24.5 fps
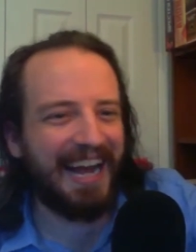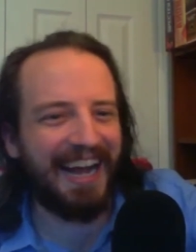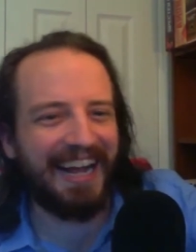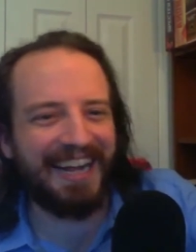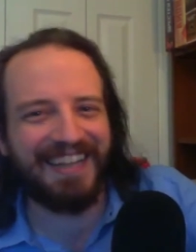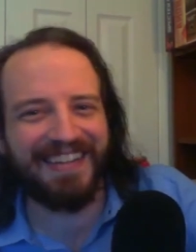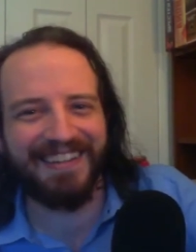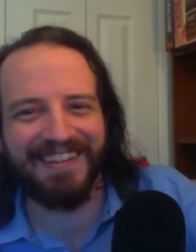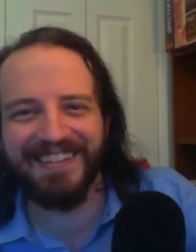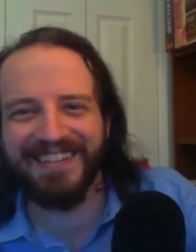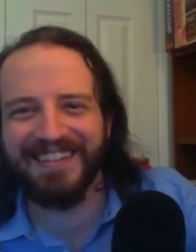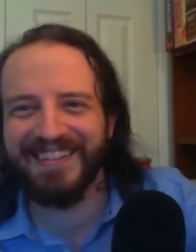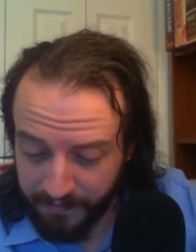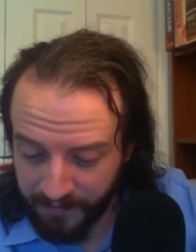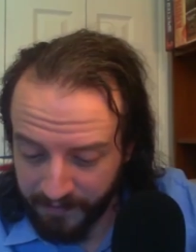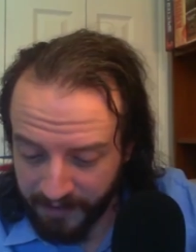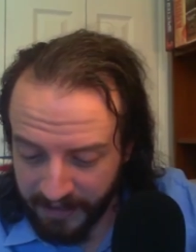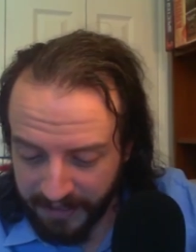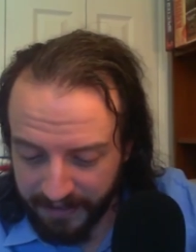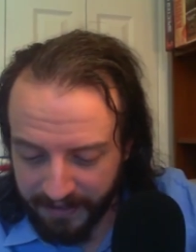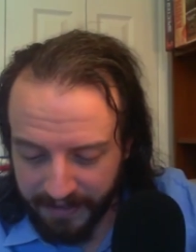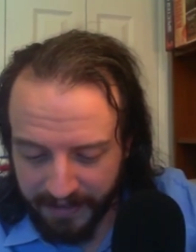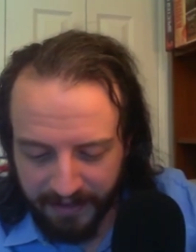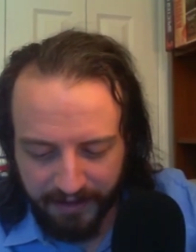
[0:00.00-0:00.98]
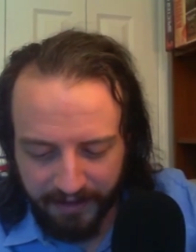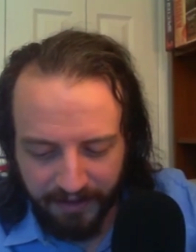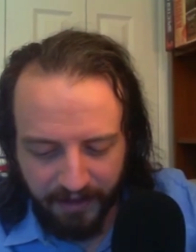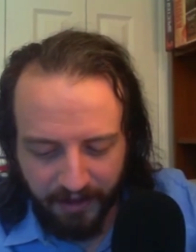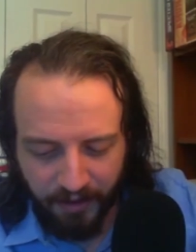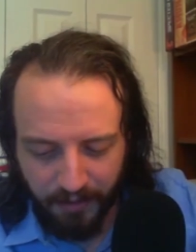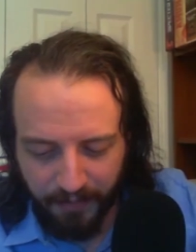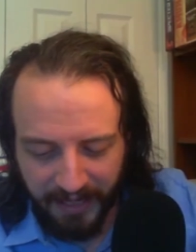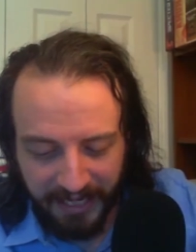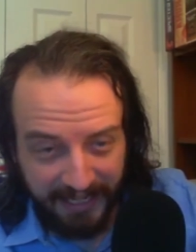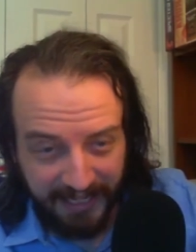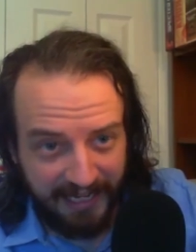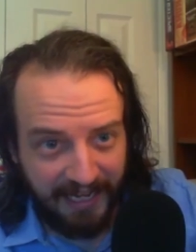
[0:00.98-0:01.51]
honest. And then, oh
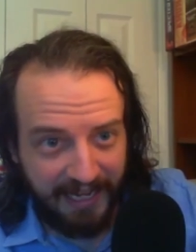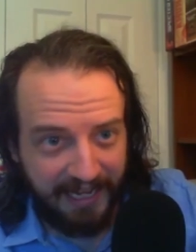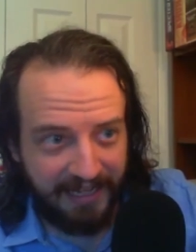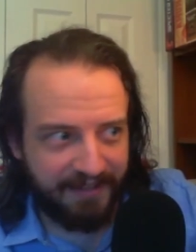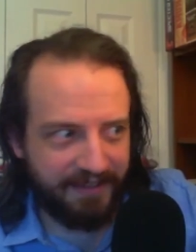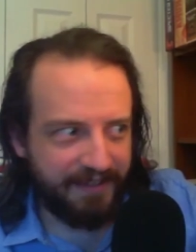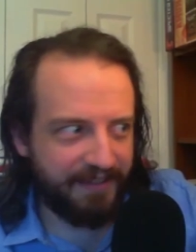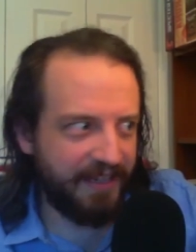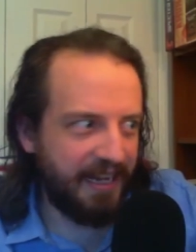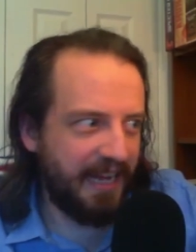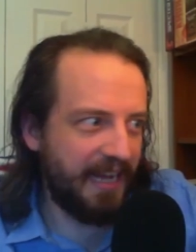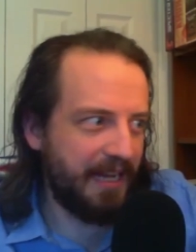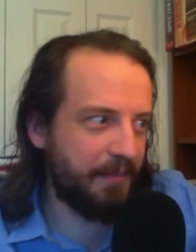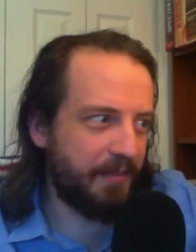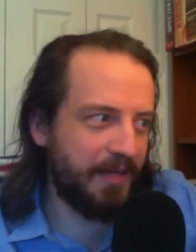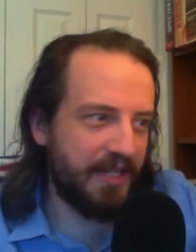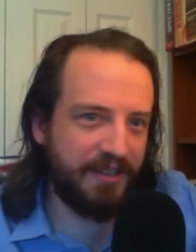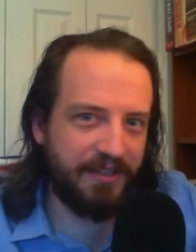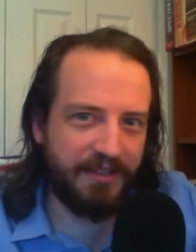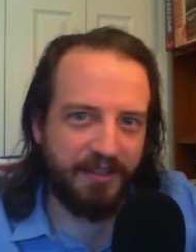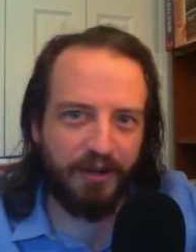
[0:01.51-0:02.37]
my God, Zymun,